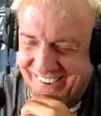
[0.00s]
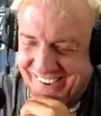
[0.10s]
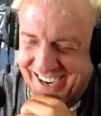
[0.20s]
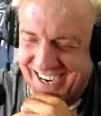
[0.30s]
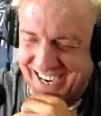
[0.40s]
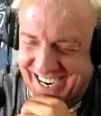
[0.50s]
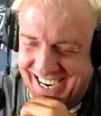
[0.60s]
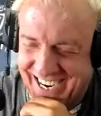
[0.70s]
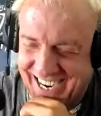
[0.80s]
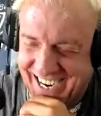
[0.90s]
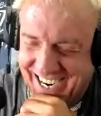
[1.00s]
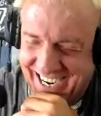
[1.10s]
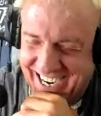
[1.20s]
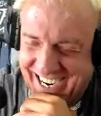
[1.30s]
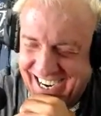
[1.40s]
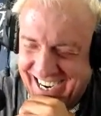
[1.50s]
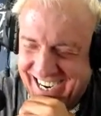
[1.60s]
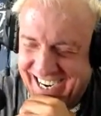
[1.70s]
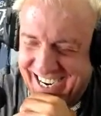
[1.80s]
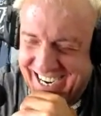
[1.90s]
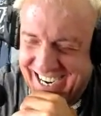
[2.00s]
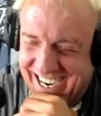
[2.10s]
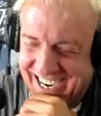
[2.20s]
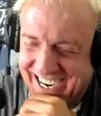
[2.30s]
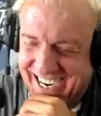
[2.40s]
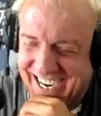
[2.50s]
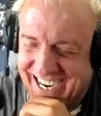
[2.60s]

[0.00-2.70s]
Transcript: (not speaking)